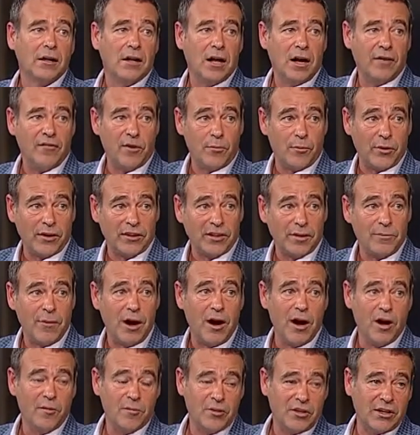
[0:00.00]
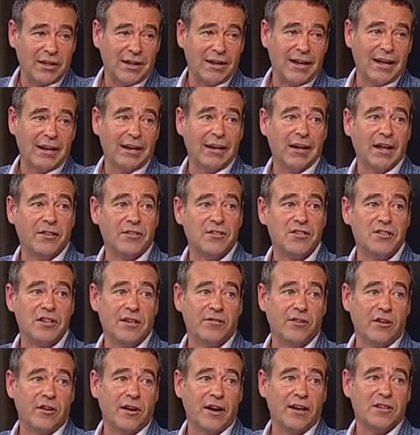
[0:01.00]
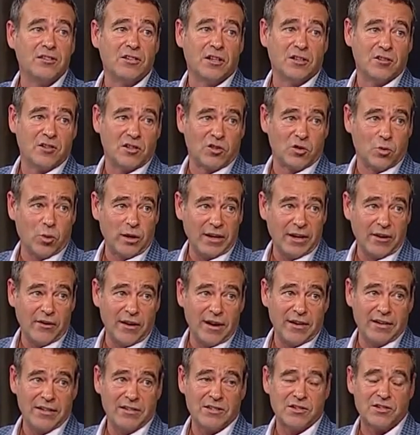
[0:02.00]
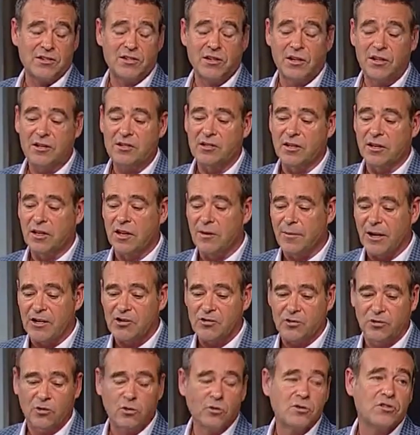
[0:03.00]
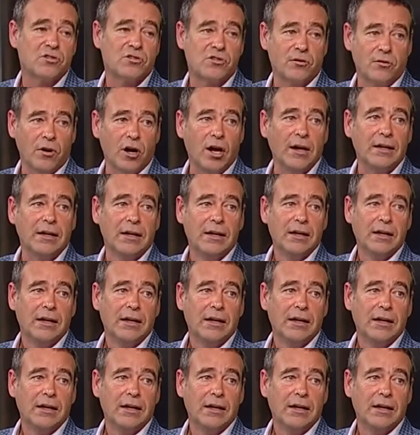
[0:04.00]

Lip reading: If you bring them home, you can add another 7 or 8. So it's a 20 grand exercise. So you've got to make sure the horses are right.